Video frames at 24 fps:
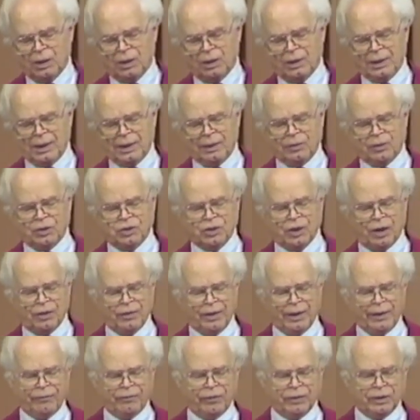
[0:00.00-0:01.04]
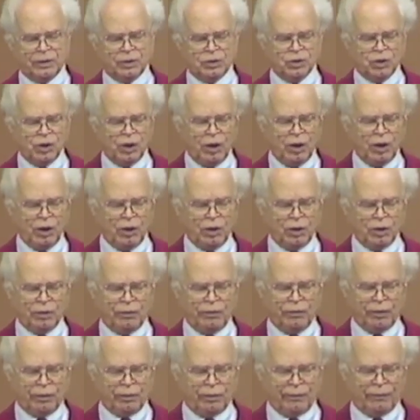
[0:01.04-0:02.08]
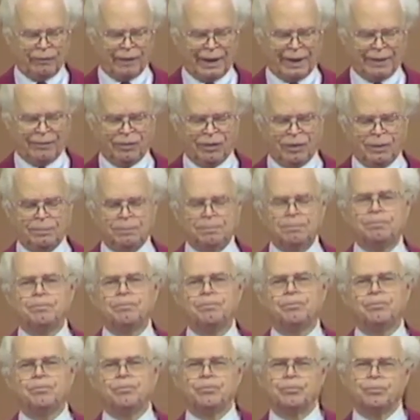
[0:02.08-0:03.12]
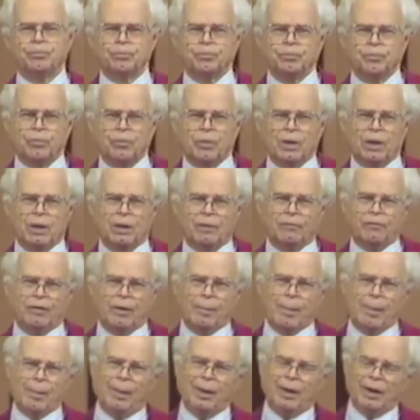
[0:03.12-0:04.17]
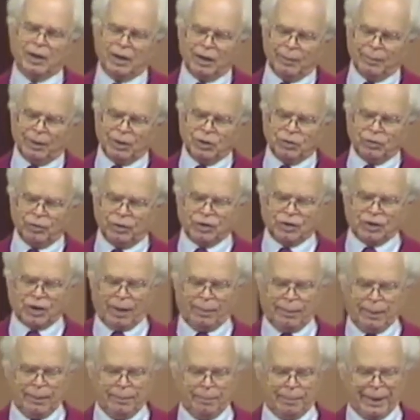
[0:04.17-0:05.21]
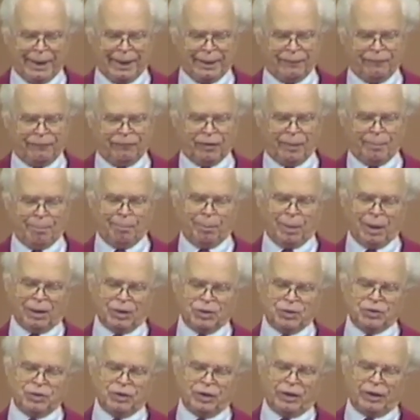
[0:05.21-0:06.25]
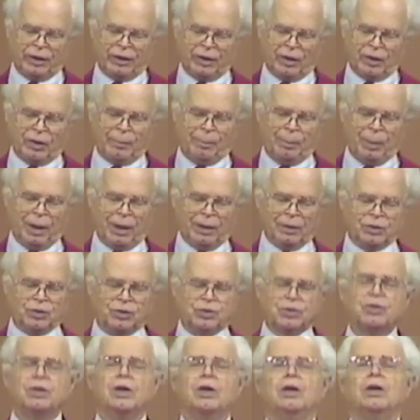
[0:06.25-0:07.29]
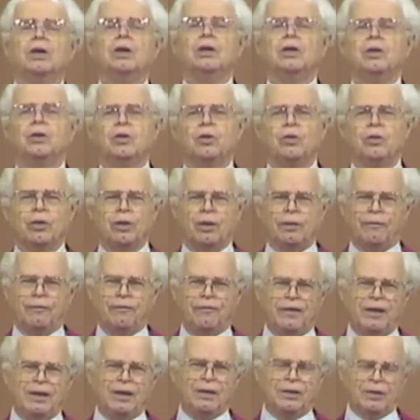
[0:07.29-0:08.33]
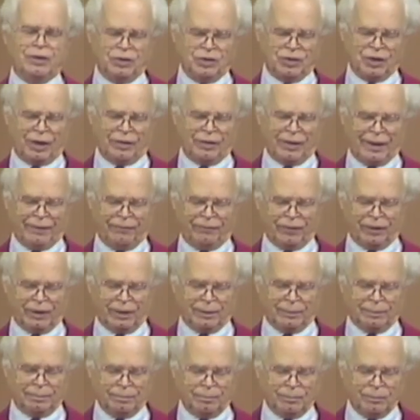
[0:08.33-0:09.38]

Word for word: Now, the South Africans heard of the revival from American missionaries coming back from Boston and other parts to their field in South Africa,